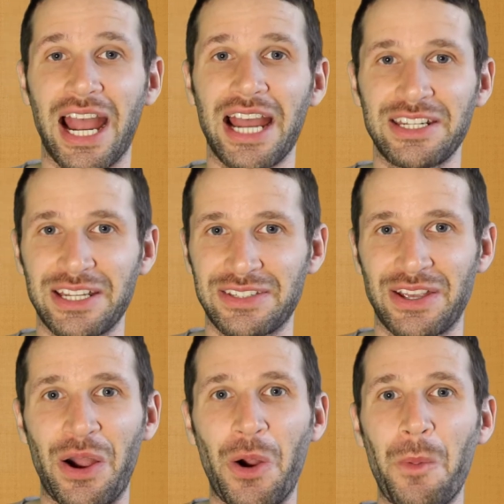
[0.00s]
And that's
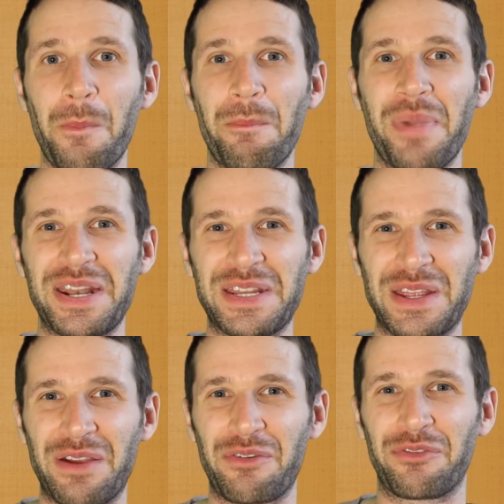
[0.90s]
how many
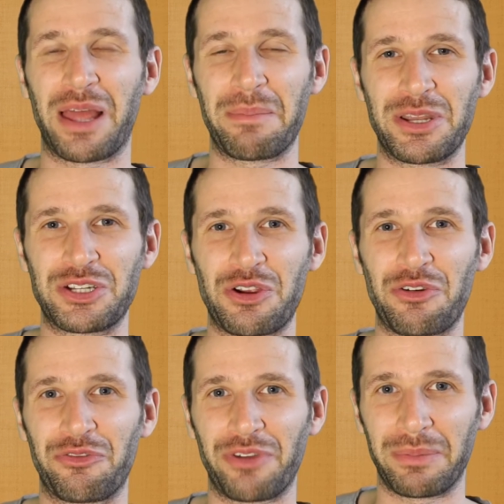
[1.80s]
Flemish
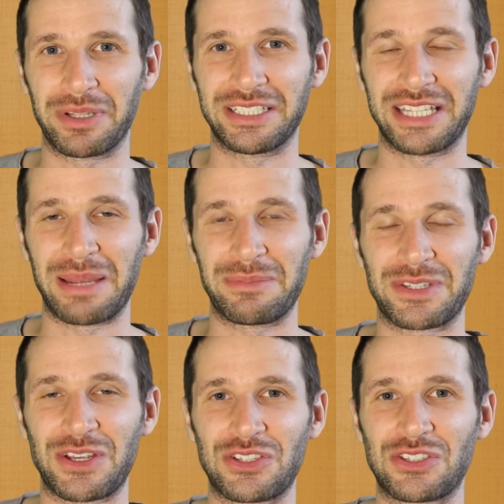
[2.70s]
family names
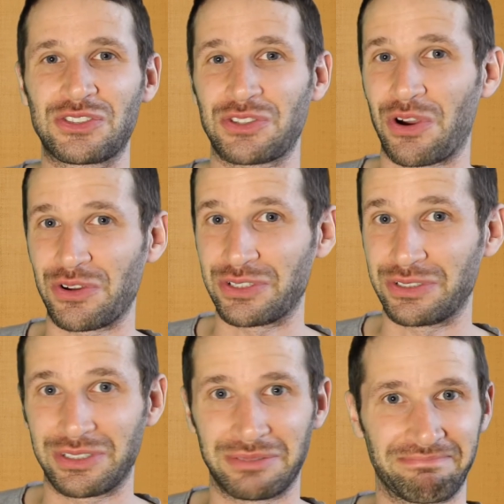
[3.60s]

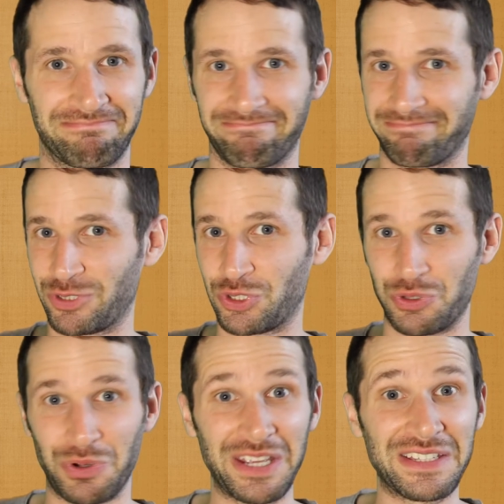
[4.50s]
started
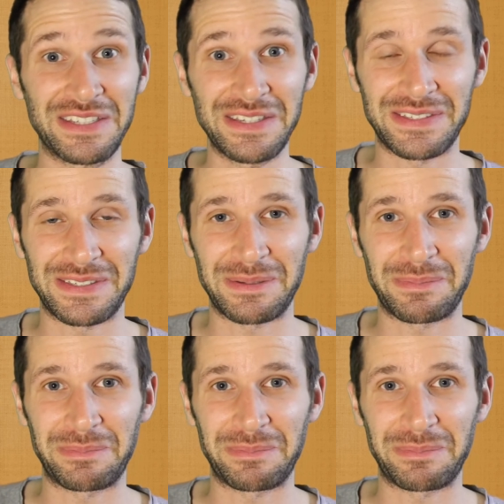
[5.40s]
to exist.